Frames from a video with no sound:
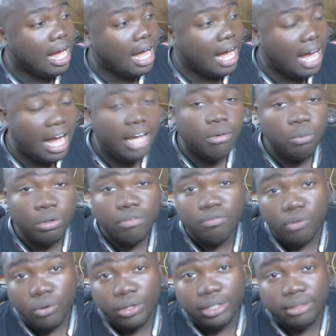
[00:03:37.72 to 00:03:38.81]
i would
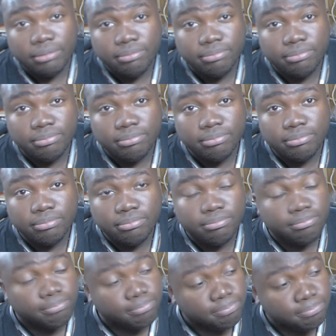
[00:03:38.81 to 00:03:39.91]
avoid
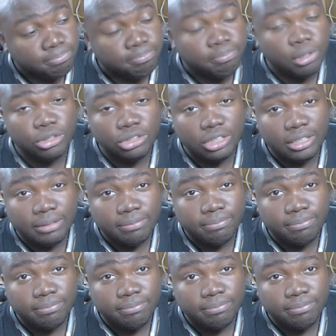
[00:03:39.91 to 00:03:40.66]
personally